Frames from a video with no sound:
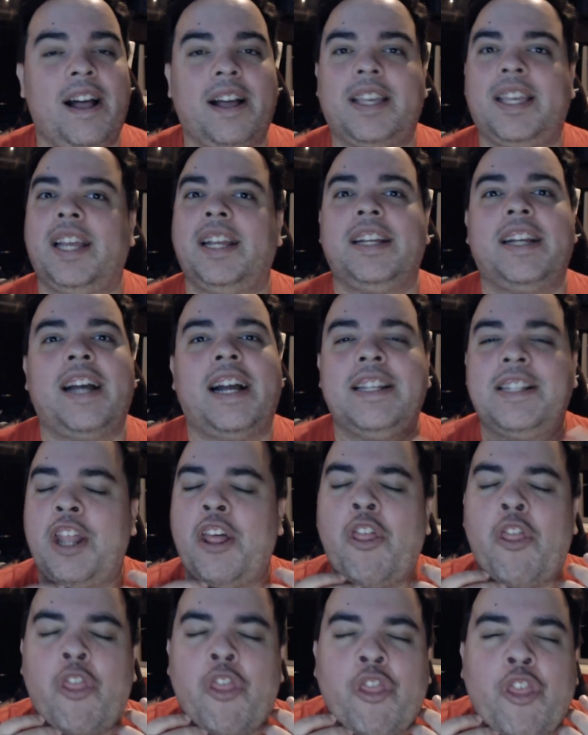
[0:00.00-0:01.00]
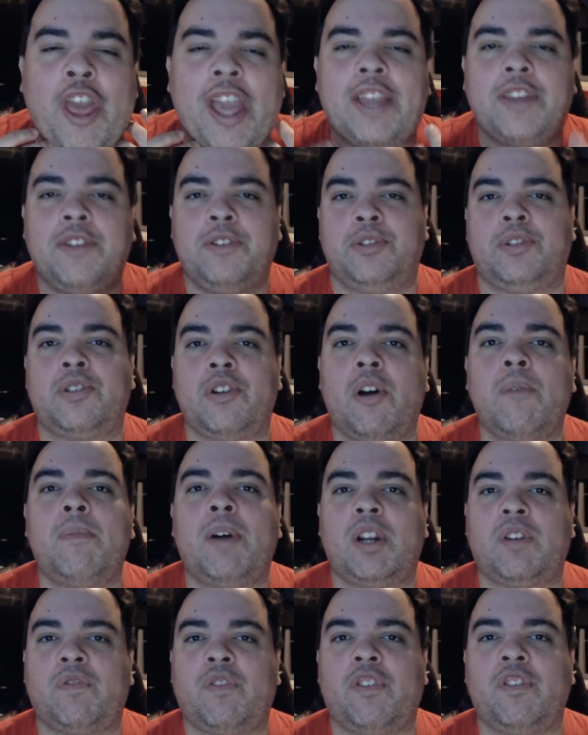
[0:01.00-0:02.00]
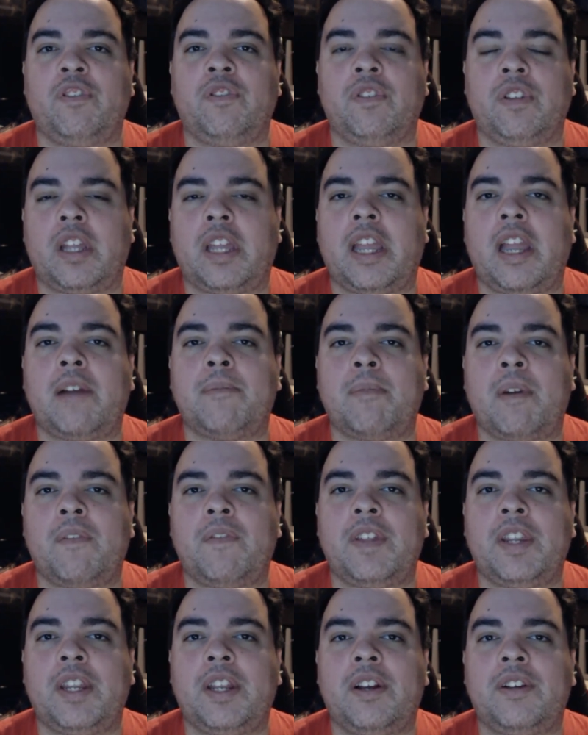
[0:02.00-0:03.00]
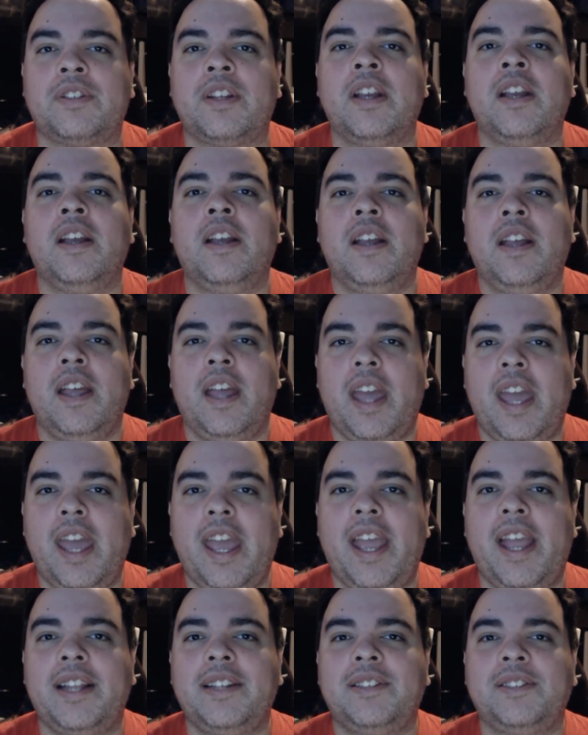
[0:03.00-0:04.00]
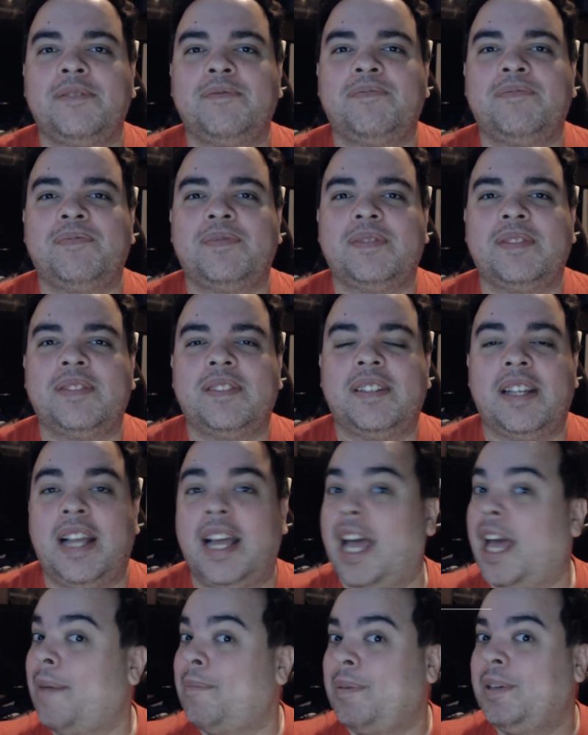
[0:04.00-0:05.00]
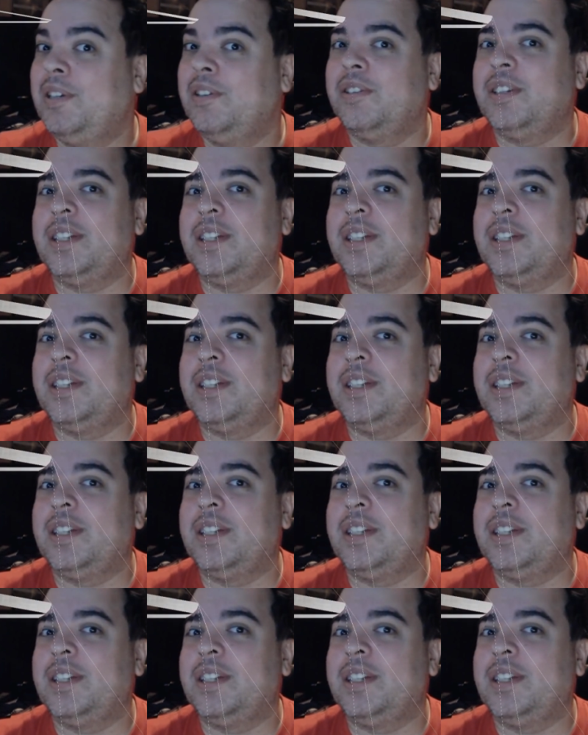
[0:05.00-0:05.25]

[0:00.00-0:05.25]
Again, guys, thank you so much for looking at my videos, and Happy